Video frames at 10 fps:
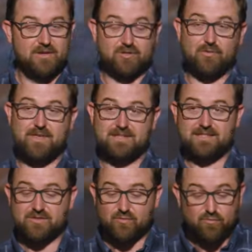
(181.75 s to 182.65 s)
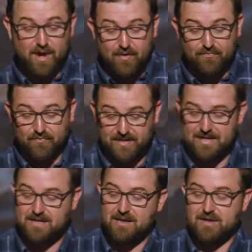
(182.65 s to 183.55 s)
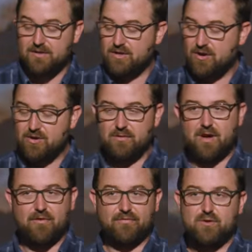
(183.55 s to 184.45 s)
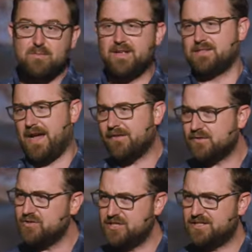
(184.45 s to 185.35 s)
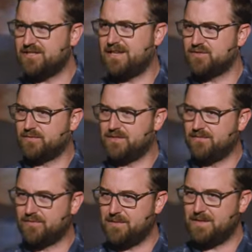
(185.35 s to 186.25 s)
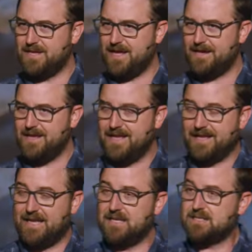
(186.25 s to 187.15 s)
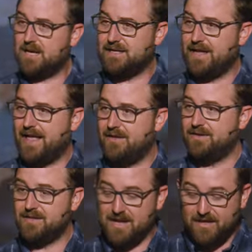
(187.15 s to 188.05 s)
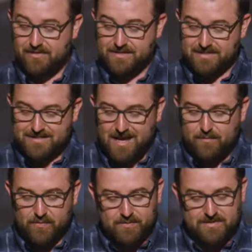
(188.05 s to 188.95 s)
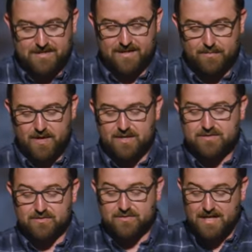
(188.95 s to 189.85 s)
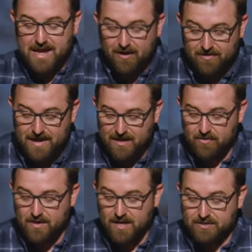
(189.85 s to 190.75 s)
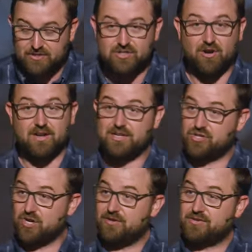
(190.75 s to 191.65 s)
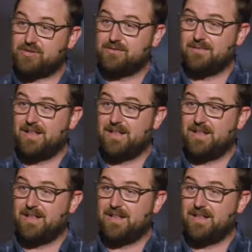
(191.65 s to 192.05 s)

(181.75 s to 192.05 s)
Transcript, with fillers: So, this is roughly you know, a few months after Jesus has risen from the dead, he's gone to heaven. The disciples and the apostles, they are now starting church.